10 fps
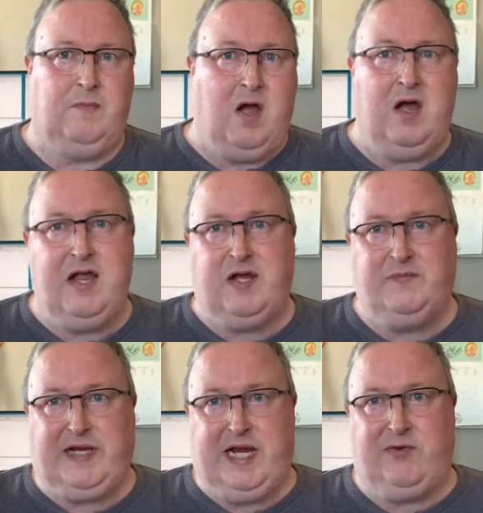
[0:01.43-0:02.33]
Hi,
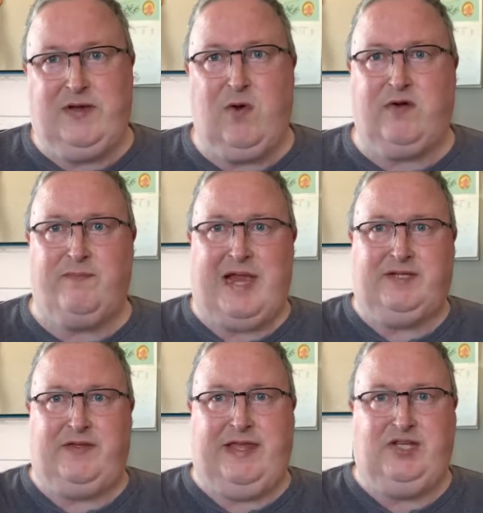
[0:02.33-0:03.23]
I'm Kiri. Welcome back
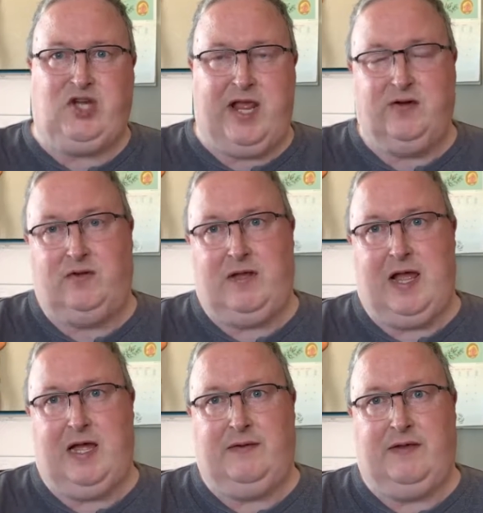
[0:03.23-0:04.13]
to the channel.
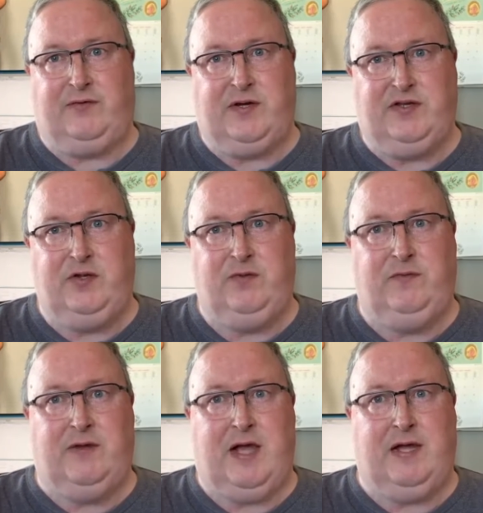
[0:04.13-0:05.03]
If you're a
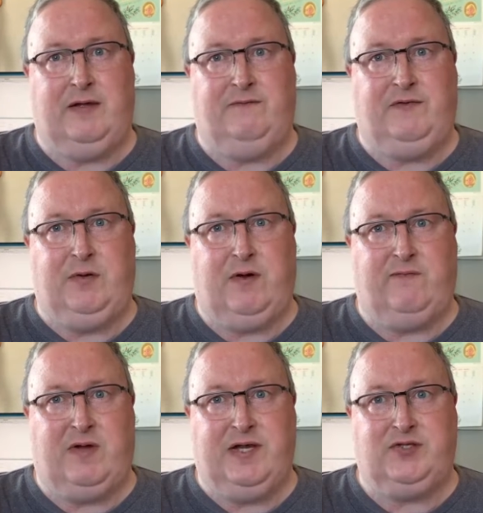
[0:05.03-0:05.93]
new viewer of
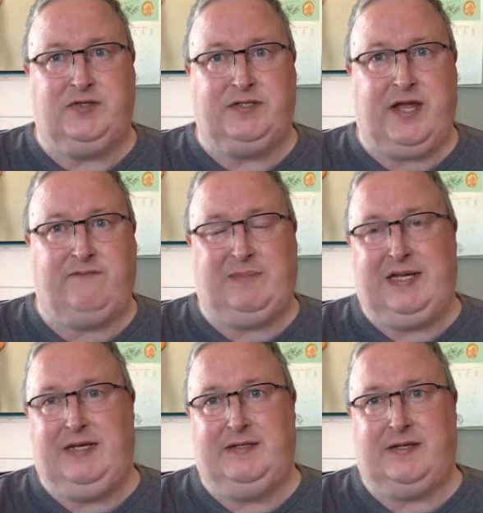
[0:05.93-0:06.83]
my stuff,
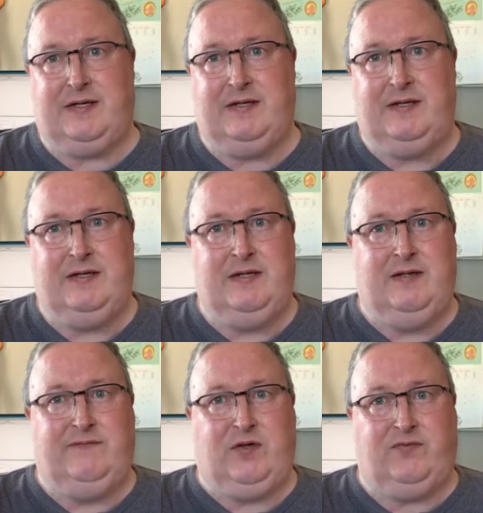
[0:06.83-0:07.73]
please
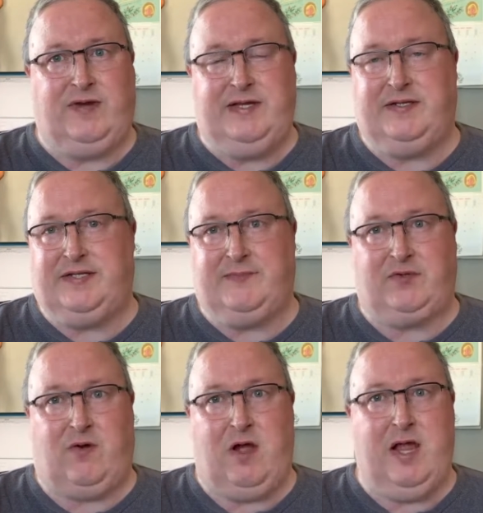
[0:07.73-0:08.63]
feel free to
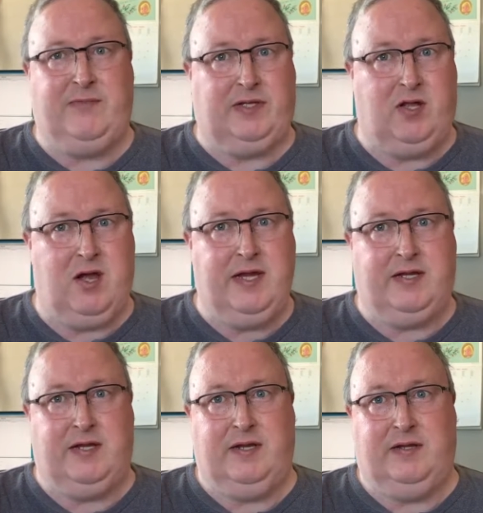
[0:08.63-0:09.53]
subscribe and
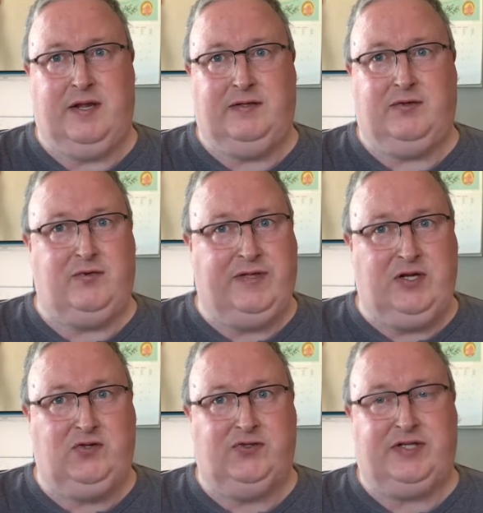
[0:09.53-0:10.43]
like and do all the
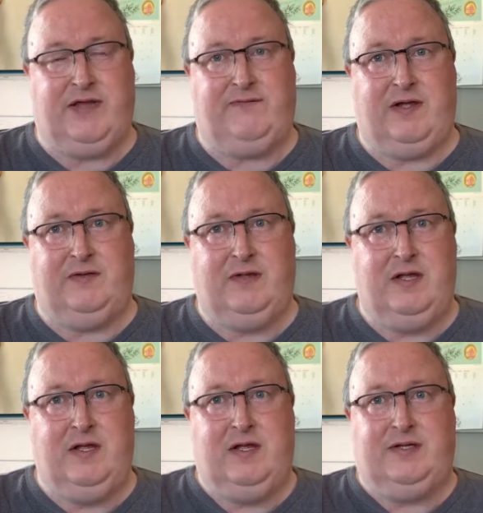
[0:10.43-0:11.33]
usual stuff.
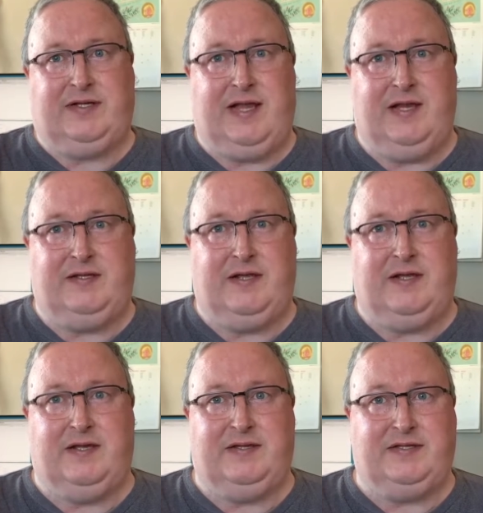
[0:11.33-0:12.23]
It's glad
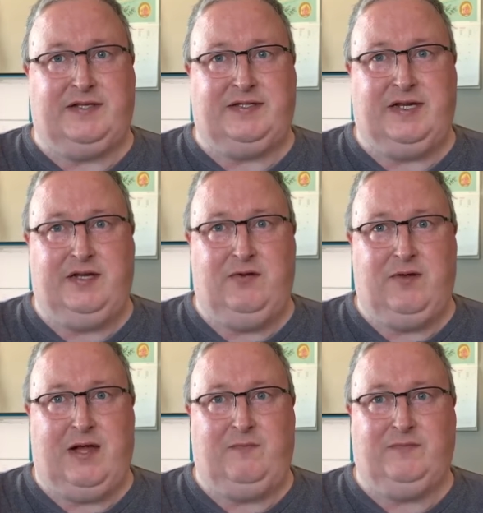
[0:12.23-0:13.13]
to see
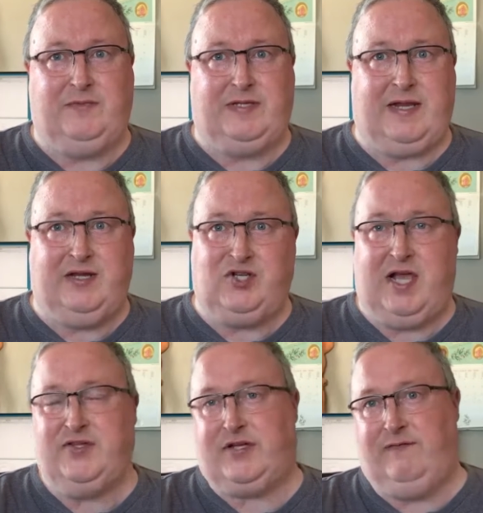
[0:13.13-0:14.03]
you taking a
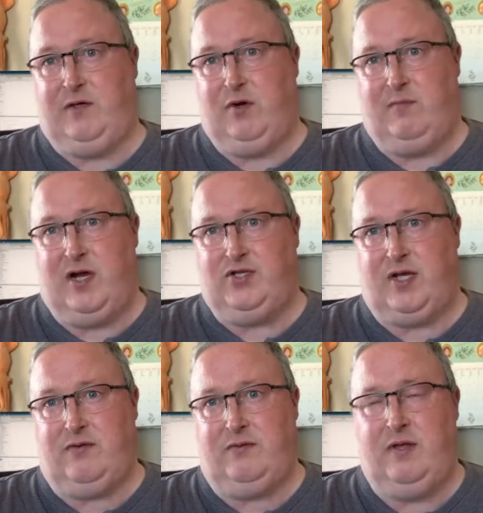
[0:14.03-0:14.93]
chance and viewing my
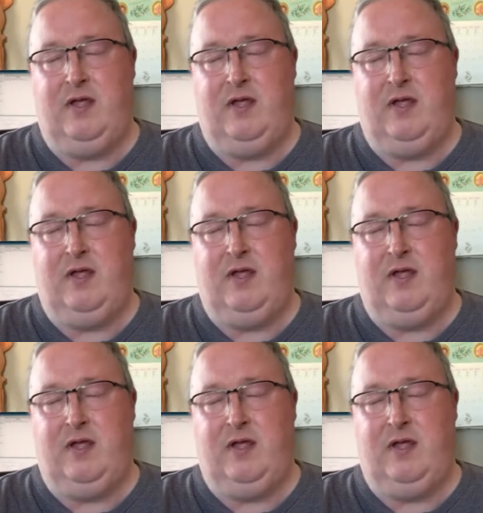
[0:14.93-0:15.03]
channel.